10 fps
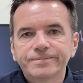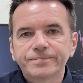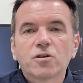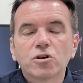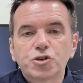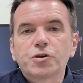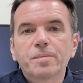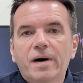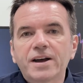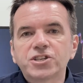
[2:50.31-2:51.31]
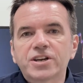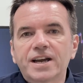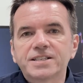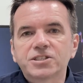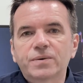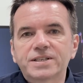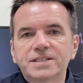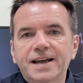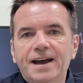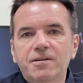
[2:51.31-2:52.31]
Of course, you can buy shares in
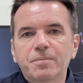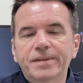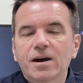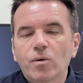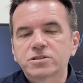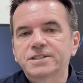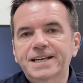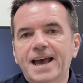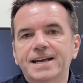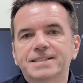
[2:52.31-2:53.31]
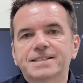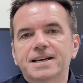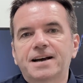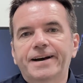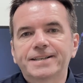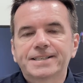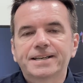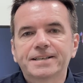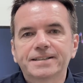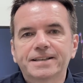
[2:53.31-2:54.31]
Twitter now, but that wasn't the case uh,
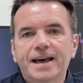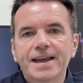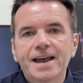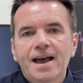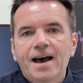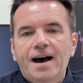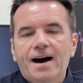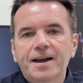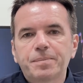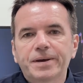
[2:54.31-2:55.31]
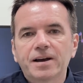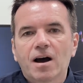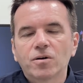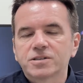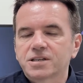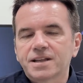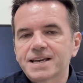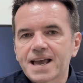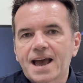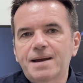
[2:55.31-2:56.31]
until they IPO'd. So they
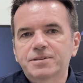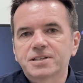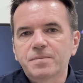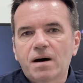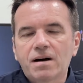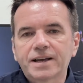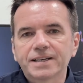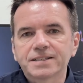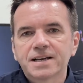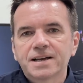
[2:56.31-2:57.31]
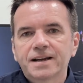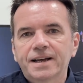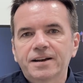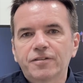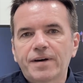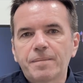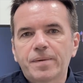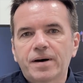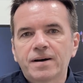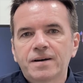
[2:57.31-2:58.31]
came to the market in
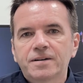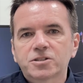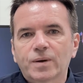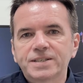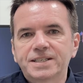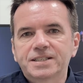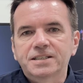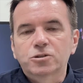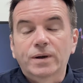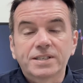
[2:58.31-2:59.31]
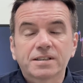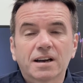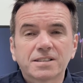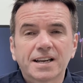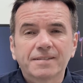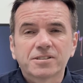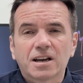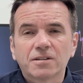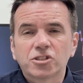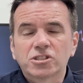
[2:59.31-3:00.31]
November 20, 2013,
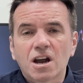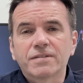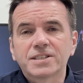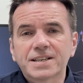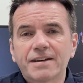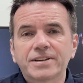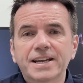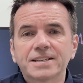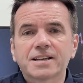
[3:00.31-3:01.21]
so just over seven years